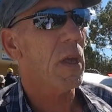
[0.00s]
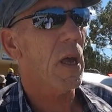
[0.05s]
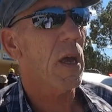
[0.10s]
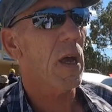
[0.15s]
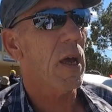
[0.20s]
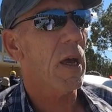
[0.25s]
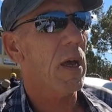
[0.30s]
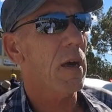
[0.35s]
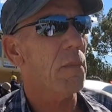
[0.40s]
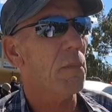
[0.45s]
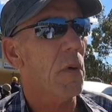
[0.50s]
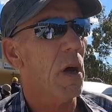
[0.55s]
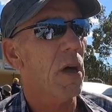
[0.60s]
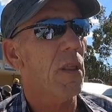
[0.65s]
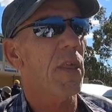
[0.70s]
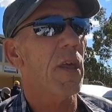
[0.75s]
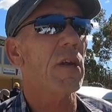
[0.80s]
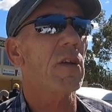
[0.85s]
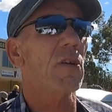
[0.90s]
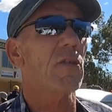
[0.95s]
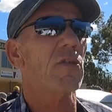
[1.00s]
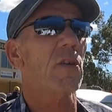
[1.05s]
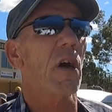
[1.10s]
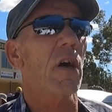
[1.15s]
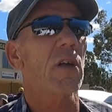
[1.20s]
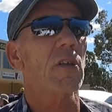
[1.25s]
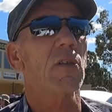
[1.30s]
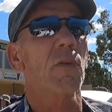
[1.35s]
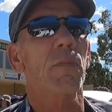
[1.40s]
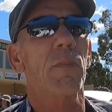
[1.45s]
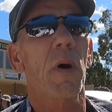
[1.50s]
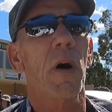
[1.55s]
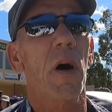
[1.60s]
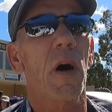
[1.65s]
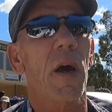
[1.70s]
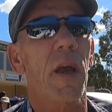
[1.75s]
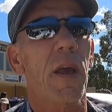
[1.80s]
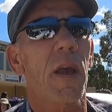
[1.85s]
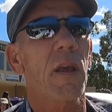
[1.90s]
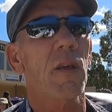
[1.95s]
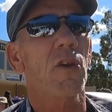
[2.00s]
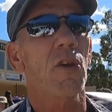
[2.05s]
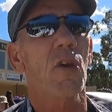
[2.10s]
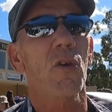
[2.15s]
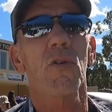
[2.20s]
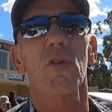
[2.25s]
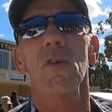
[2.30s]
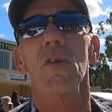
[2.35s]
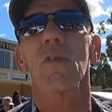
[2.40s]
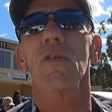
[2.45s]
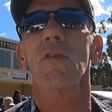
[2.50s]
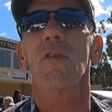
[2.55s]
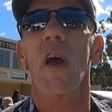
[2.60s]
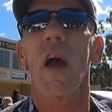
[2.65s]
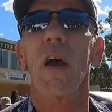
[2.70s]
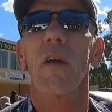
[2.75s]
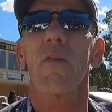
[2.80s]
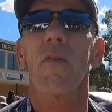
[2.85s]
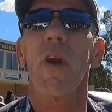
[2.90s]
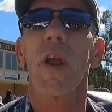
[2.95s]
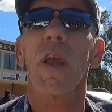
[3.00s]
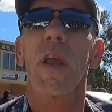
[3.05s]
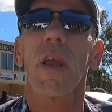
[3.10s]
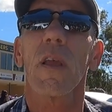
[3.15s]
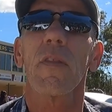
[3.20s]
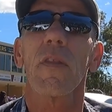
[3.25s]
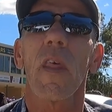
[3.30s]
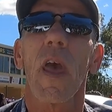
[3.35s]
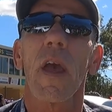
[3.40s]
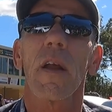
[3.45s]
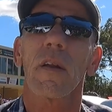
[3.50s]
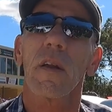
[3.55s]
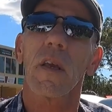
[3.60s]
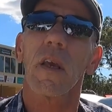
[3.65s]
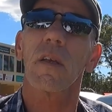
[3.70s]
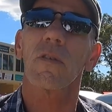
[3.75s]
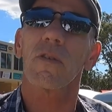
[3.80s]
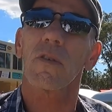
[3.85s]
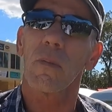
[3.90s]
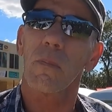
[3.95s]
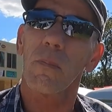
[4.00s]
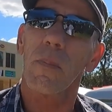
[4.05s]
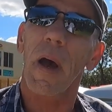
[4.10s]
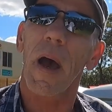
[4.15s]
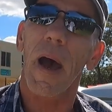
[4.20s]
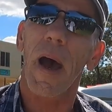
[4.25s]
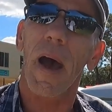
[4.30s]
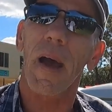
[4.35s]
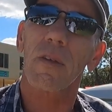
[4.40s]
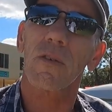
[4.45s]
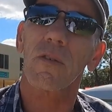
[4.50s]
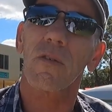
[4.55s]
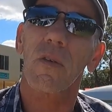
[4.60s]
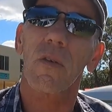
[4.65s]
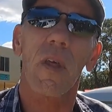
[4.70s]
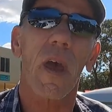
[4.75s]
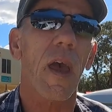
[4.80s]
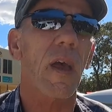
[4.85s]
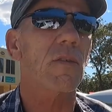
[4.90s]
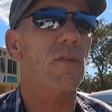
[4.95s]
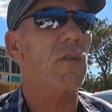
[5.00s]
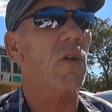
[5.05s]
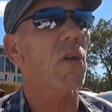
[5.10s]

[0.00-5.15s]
I then decided to buy a ute and start wrecking that to get some parts for that.